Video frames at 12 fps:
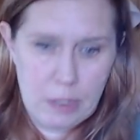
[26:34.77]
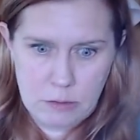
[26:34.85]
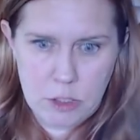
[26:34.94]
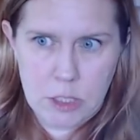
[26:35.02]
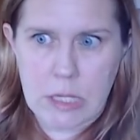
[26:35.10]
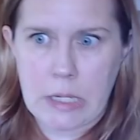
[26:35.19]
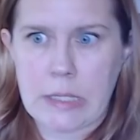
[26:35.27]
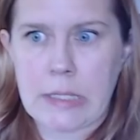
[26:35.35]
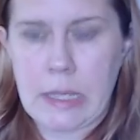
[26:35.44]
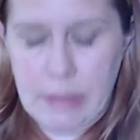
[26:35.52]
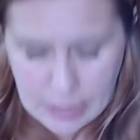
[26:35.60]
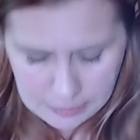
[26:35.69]
I'm just going to
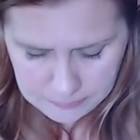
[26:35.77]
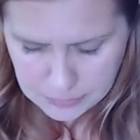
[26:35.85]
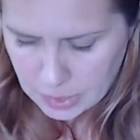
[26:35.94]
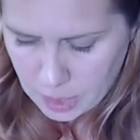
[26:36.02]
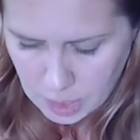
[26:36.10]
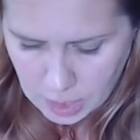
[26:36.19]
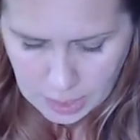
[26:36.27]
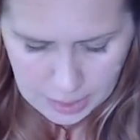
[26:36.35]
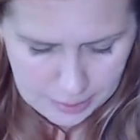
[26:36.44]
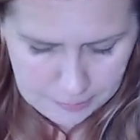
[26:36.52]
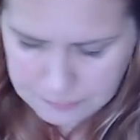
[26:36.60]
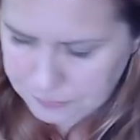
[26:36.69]
say that.
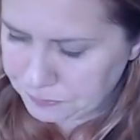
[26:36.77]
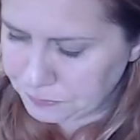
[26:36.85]
Um,